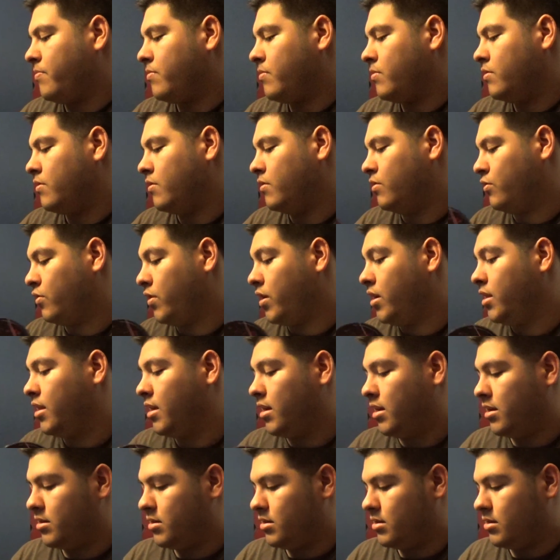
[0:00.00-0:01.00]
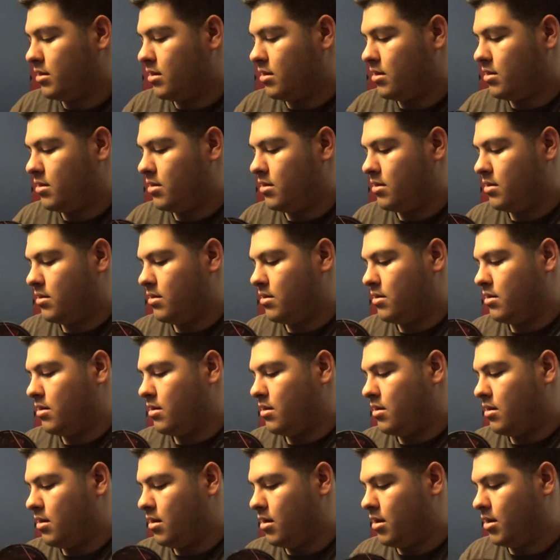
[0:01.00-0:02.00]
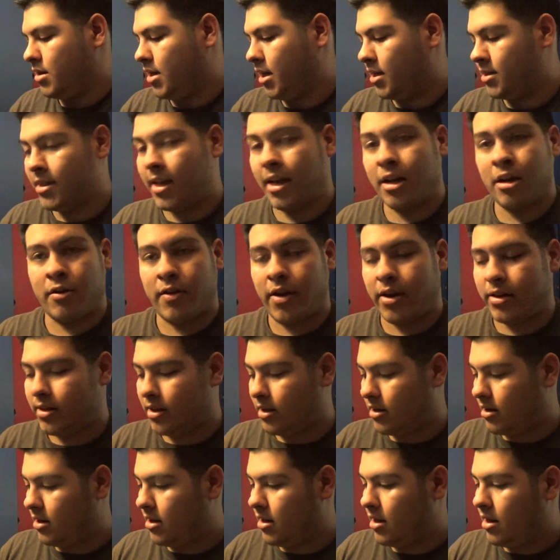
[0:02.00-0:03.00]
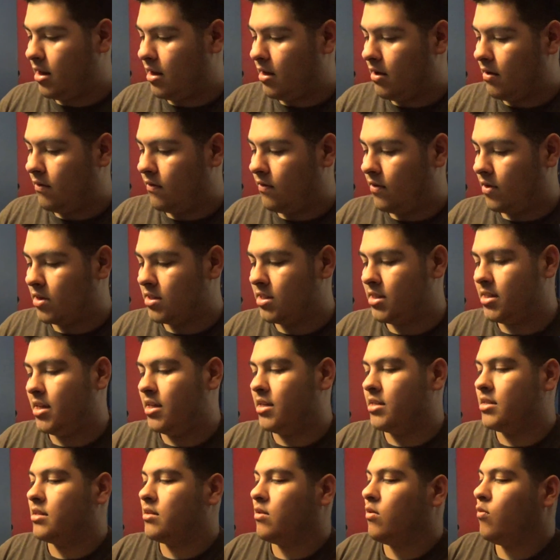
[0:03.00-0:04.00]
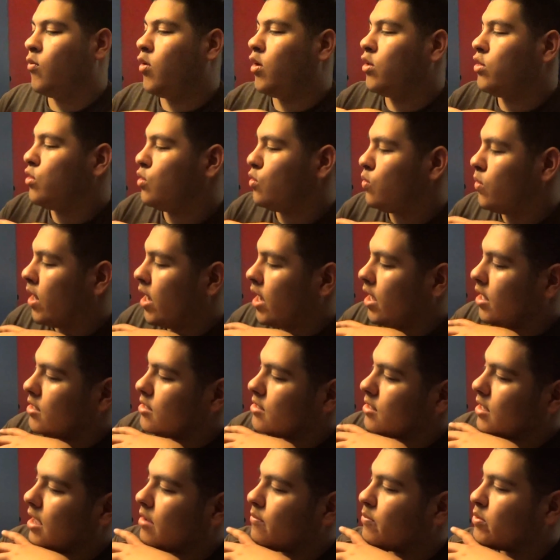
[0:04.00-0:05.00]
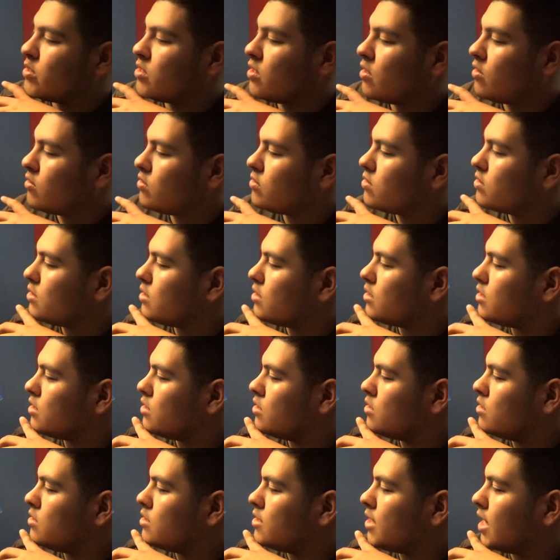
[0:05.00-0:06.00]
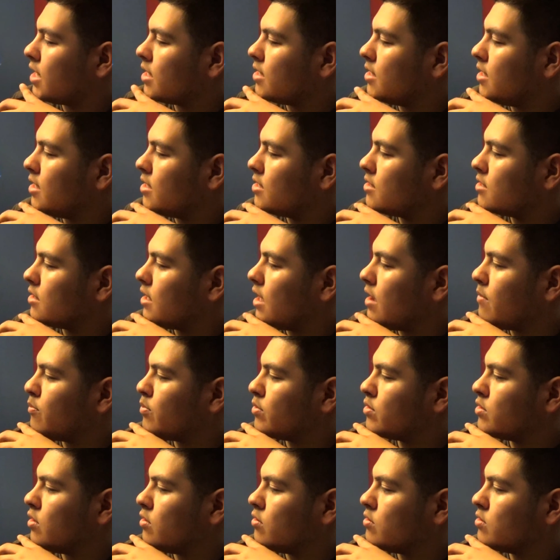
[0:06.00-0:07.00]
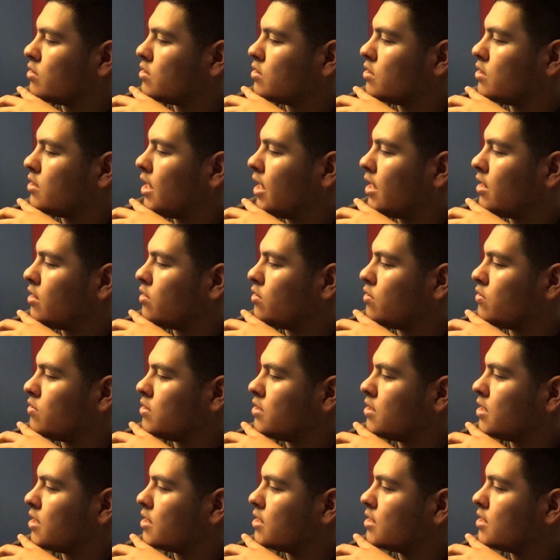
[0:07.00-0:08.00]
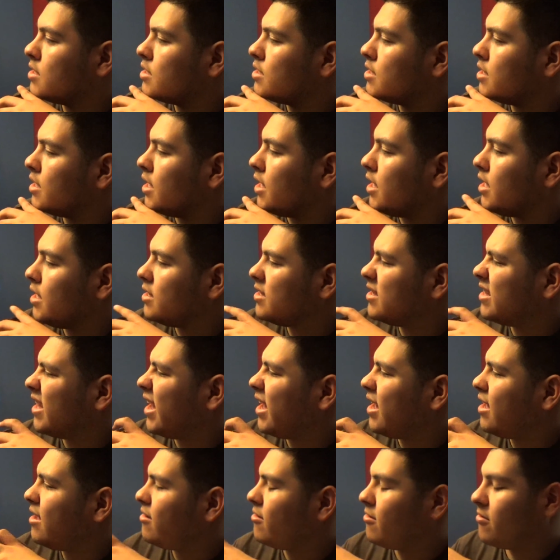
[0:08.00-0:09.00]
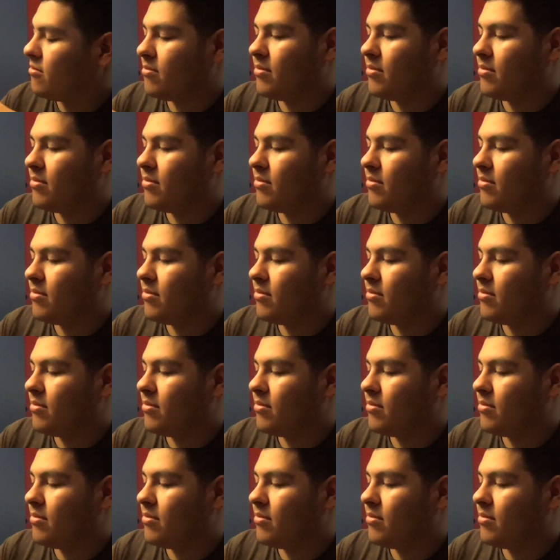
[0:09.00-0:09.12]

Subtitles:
So three discs. I stand corrected. First disc, 1 through 8 episodes. Second disc, episodes 9 through 16. Damn.